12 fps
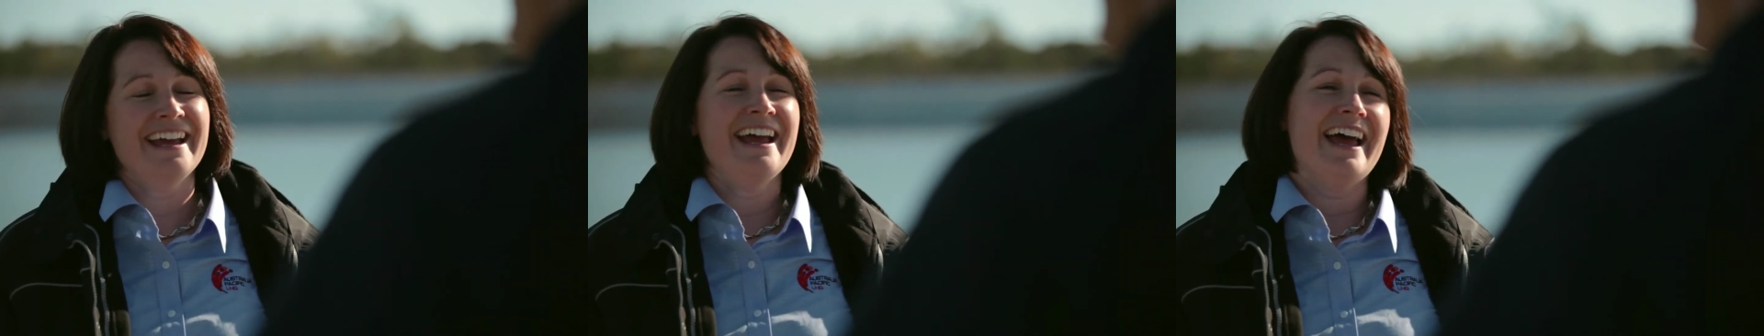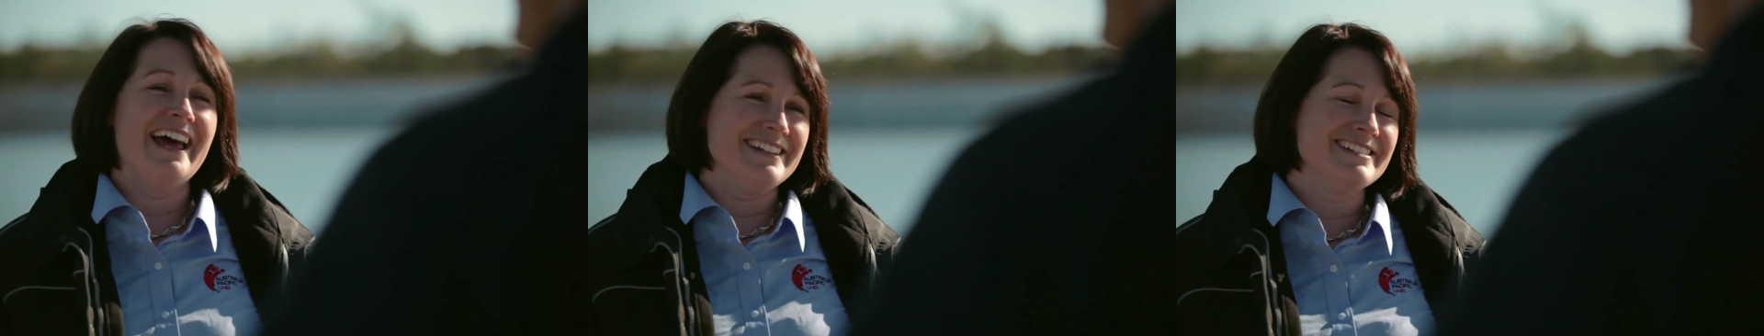
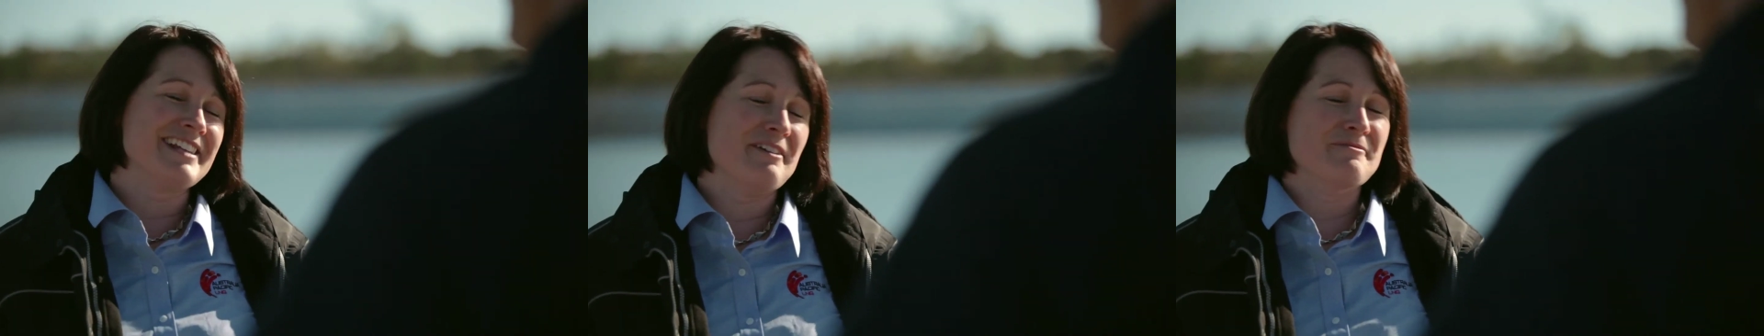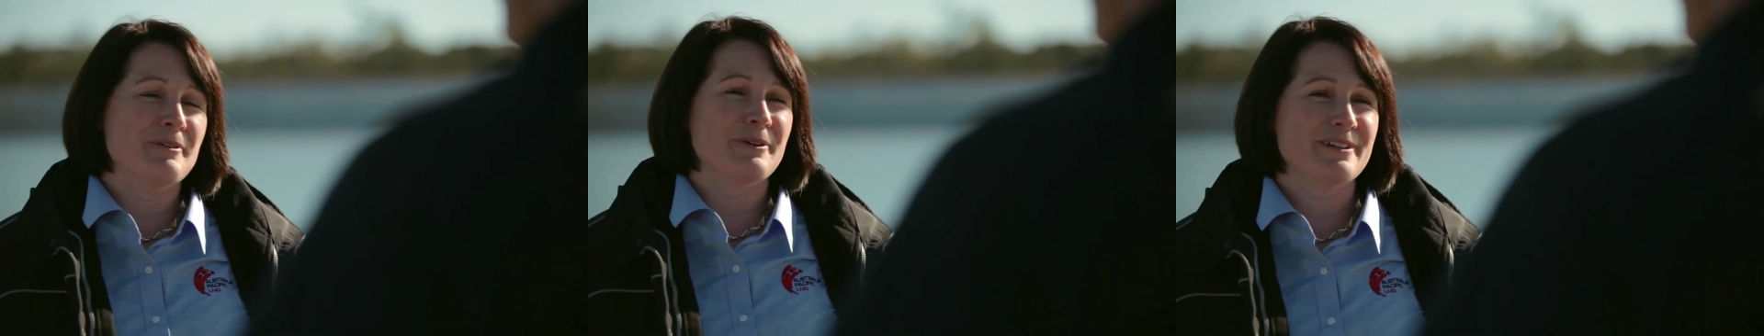and some
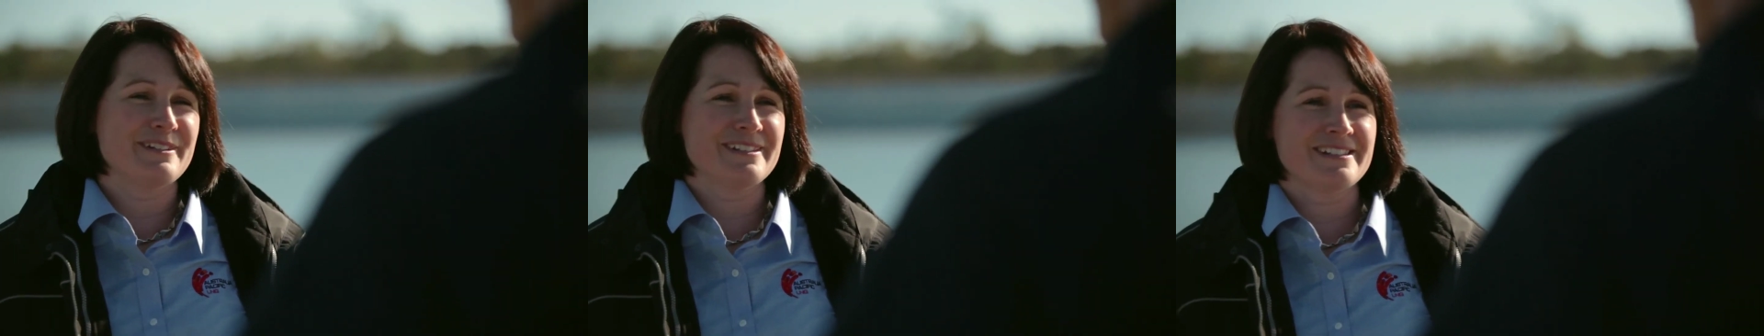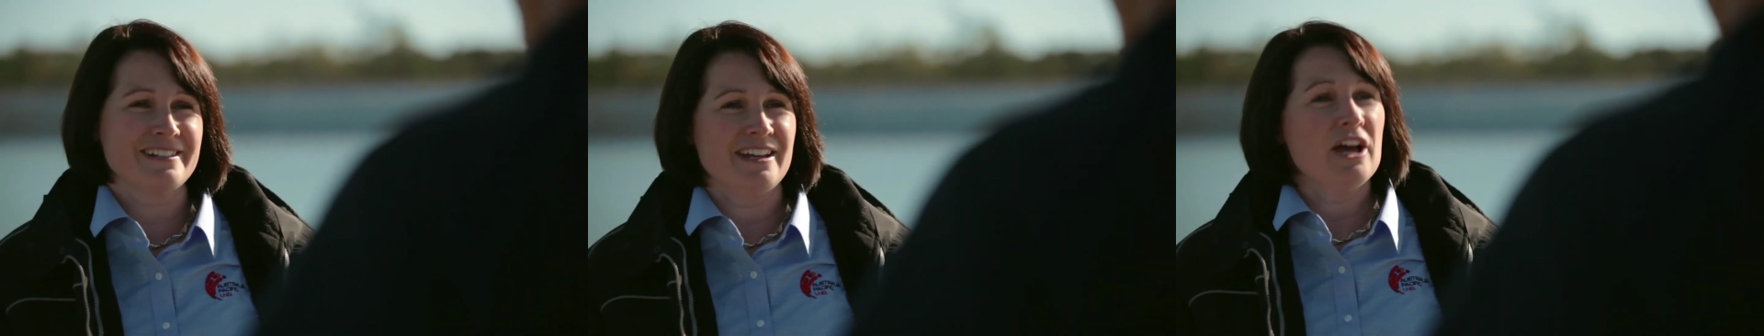
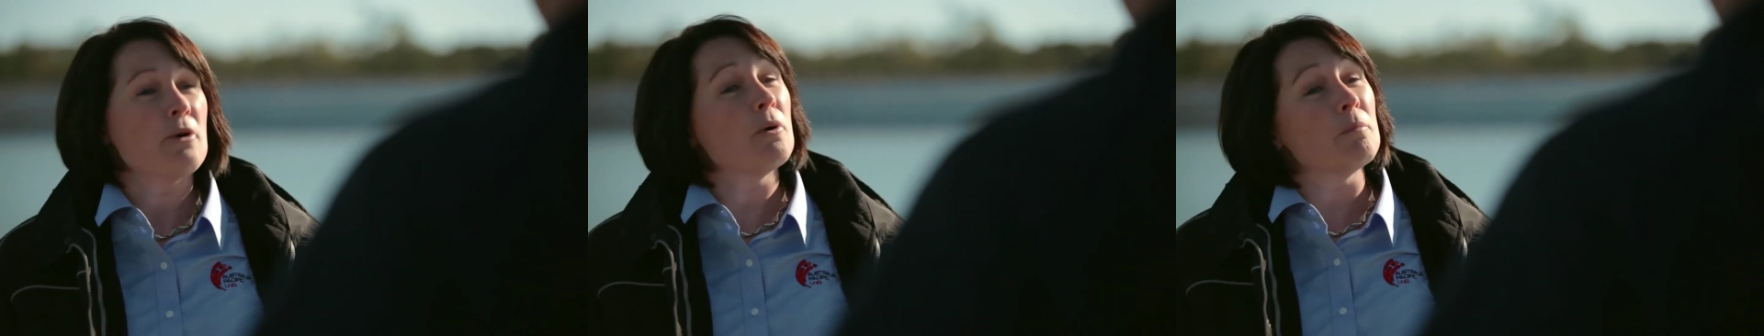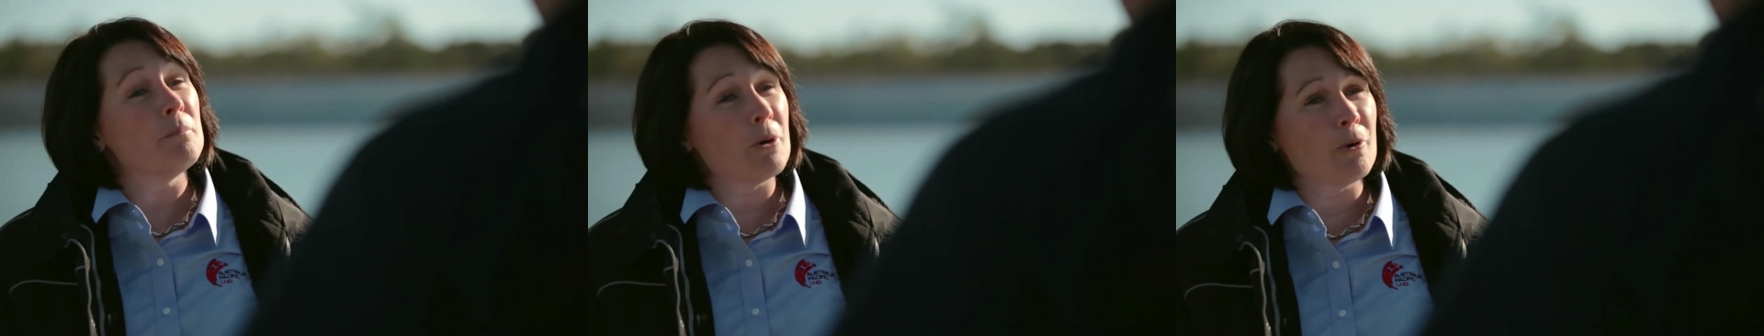waters, or
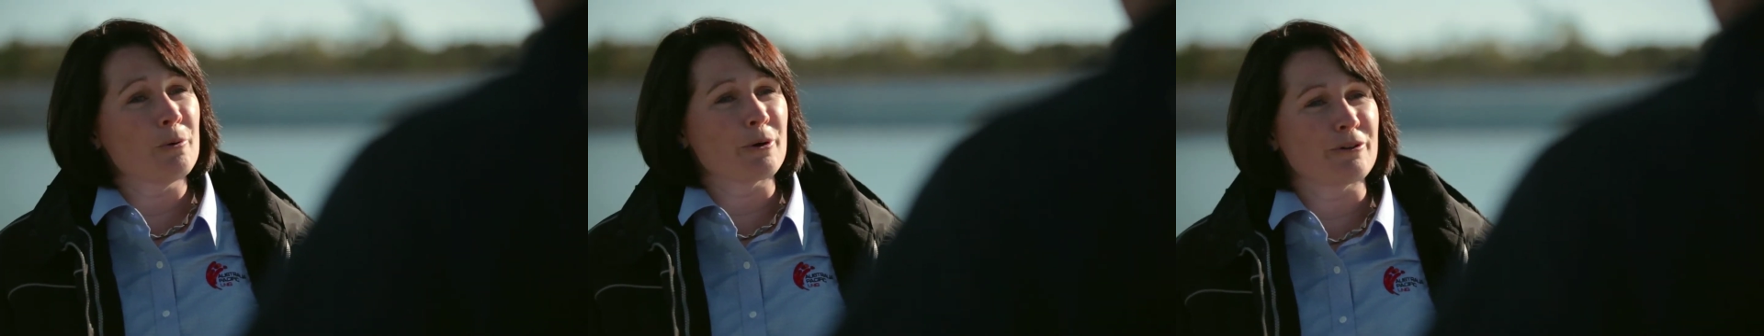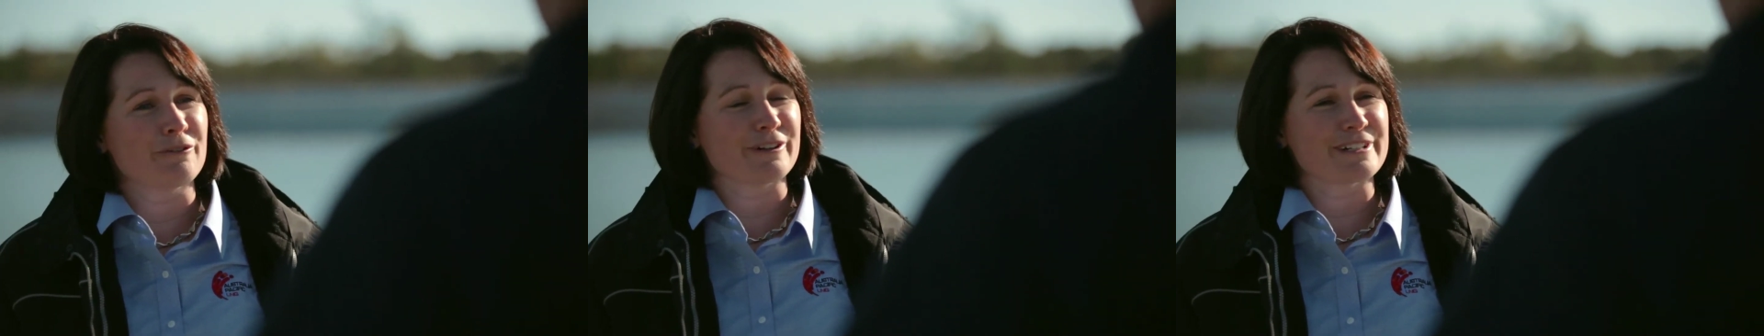bore water
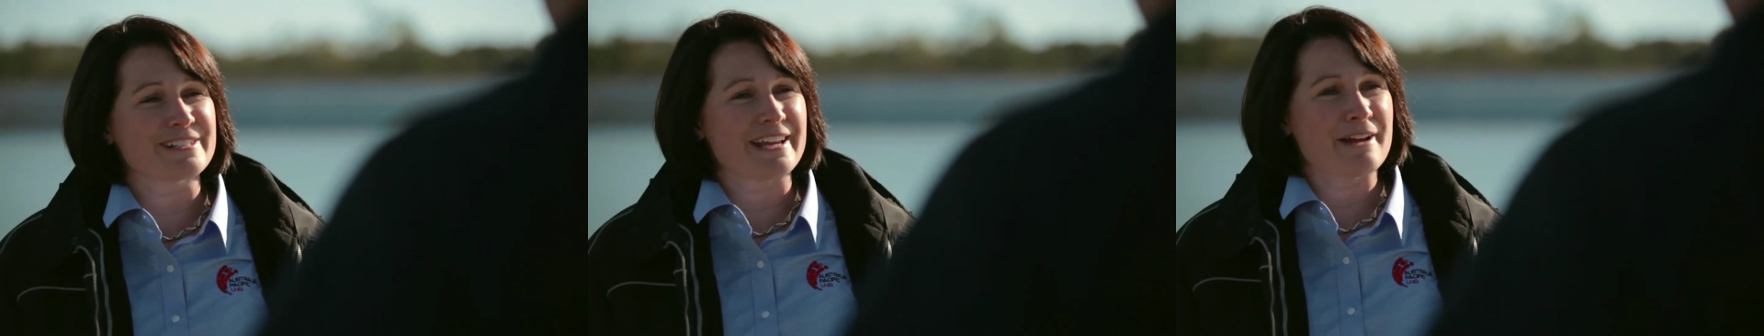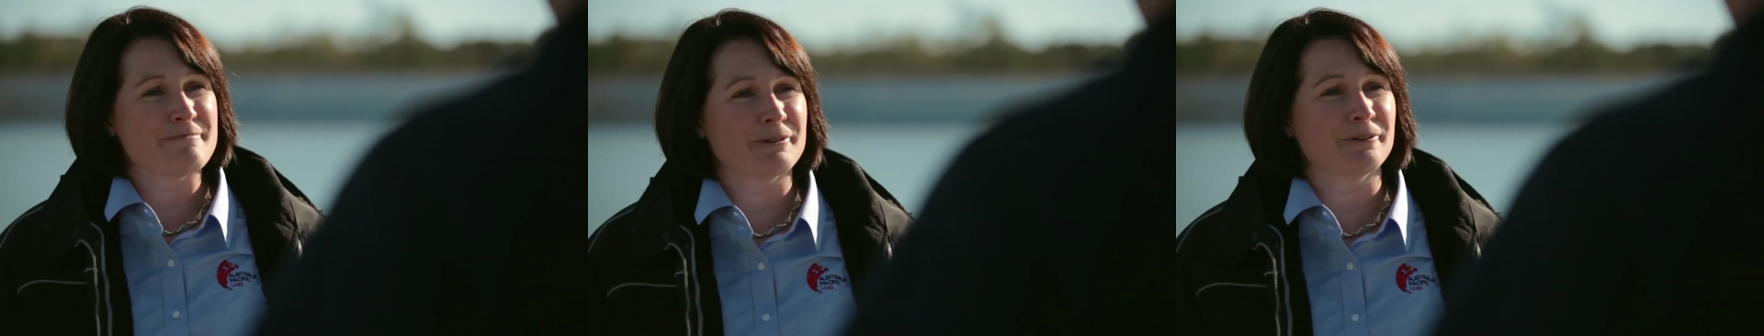for
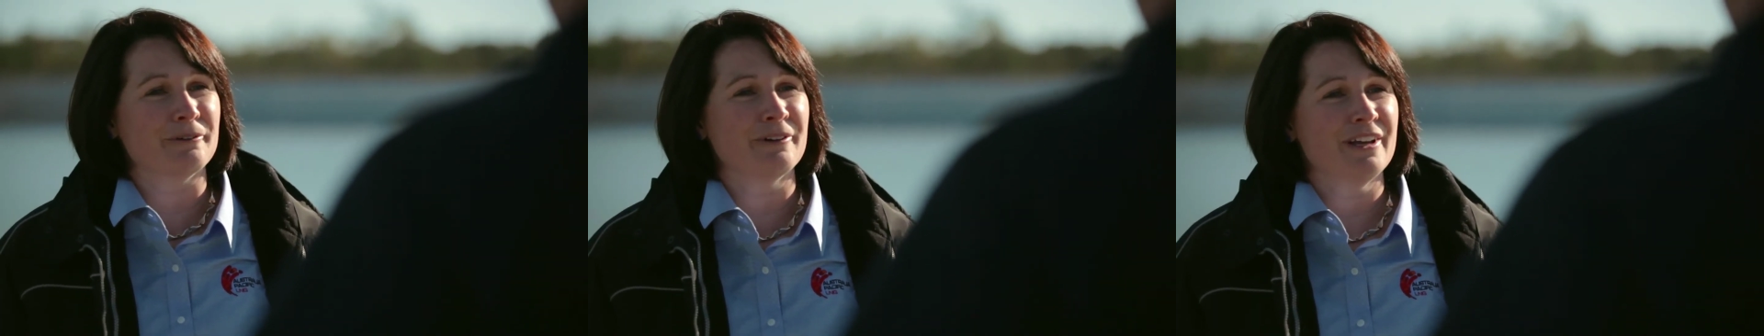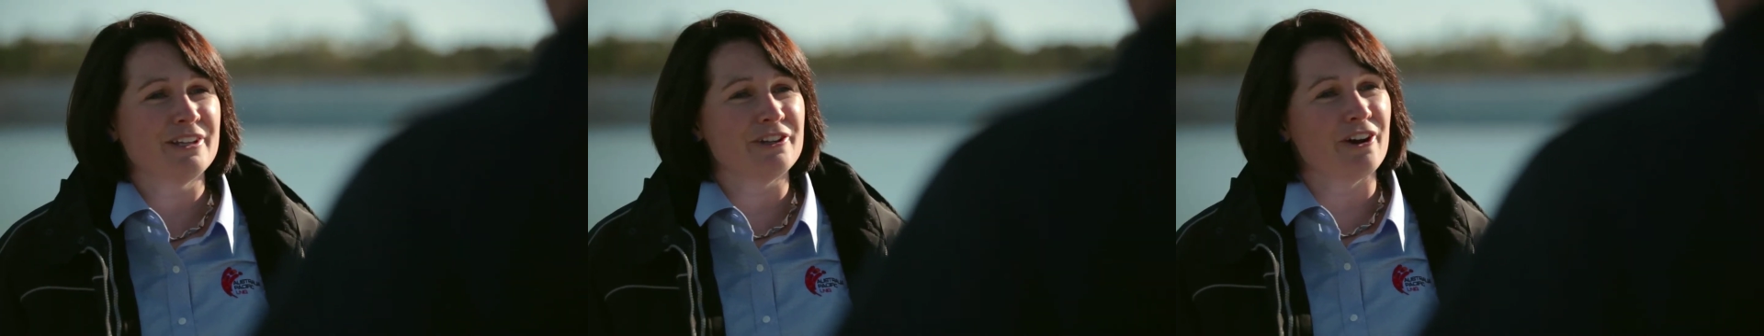example,
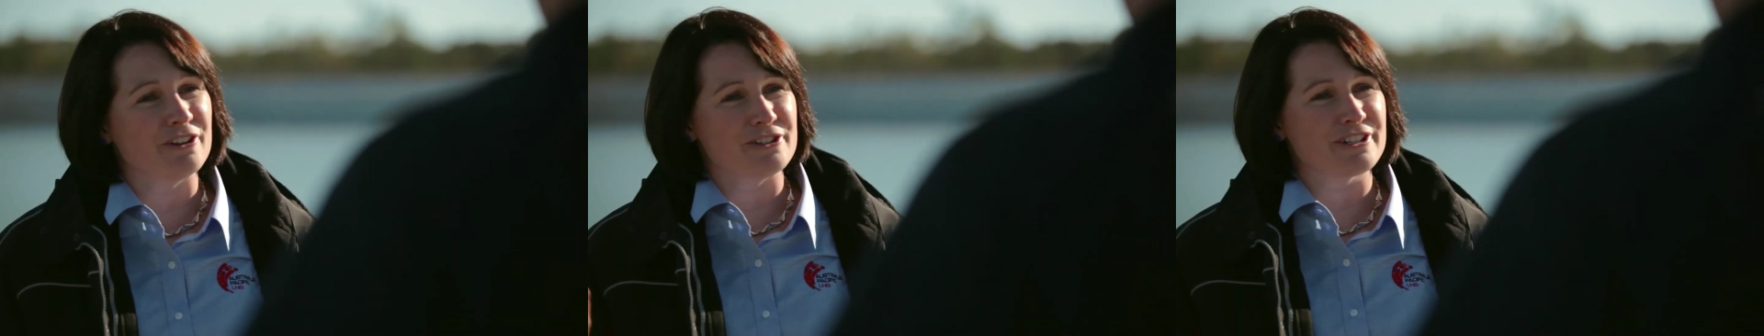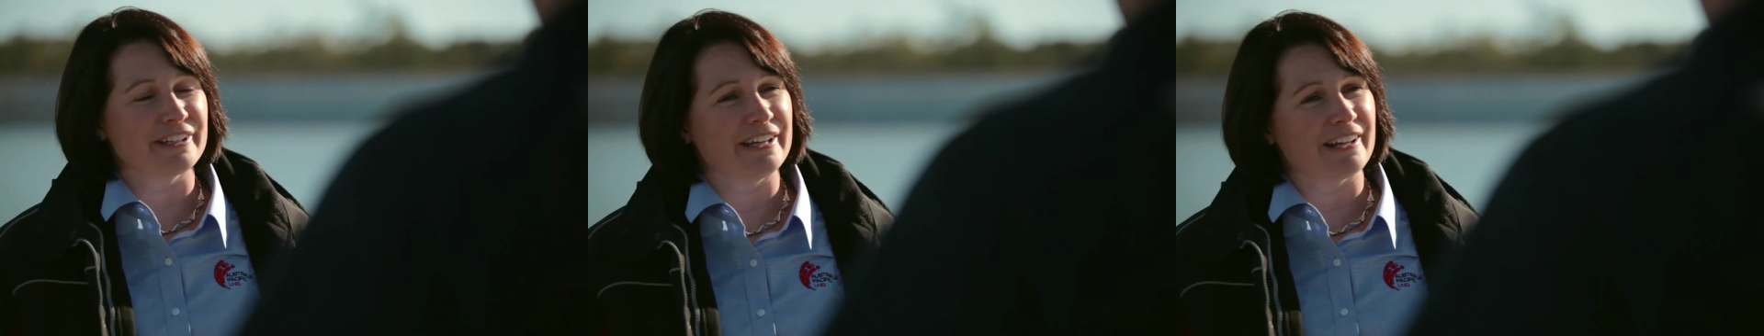you don't
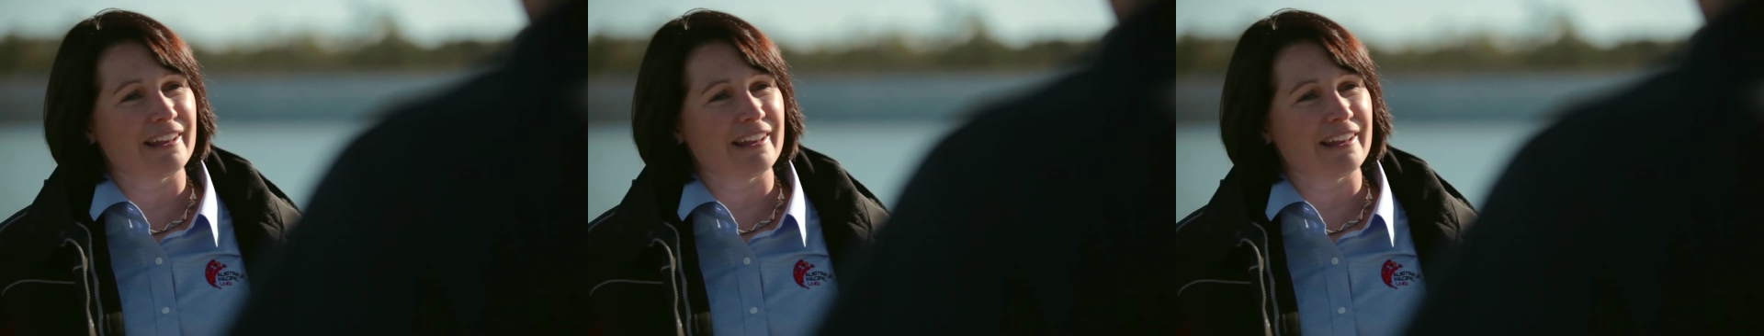usually get a